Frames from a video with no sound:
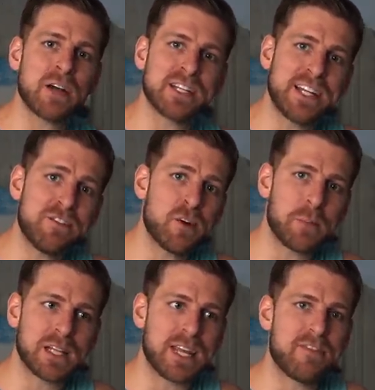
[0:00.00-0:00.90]
a different
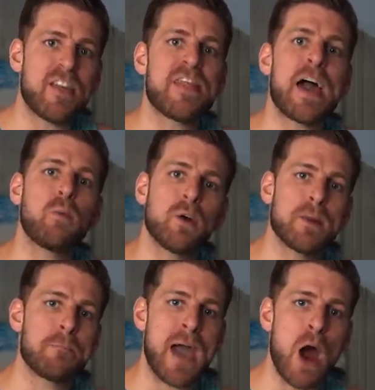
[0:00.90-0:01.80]
belief that would
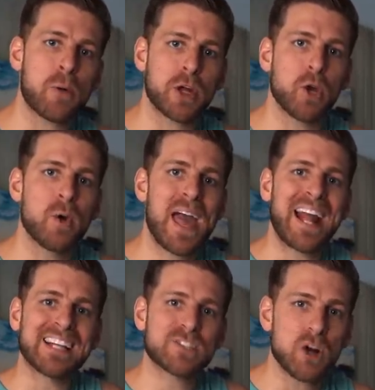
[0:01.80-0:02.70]
empower you
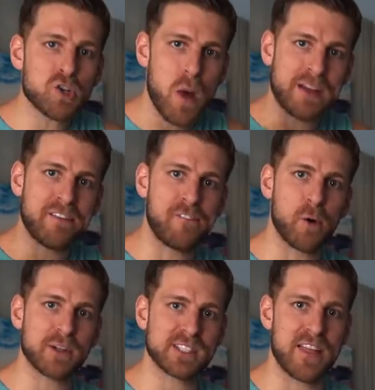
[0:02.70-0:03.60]
and start trying to
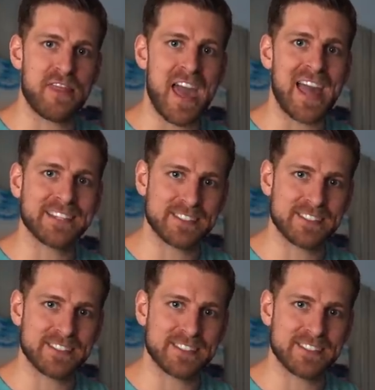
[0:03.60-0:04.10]
focus on that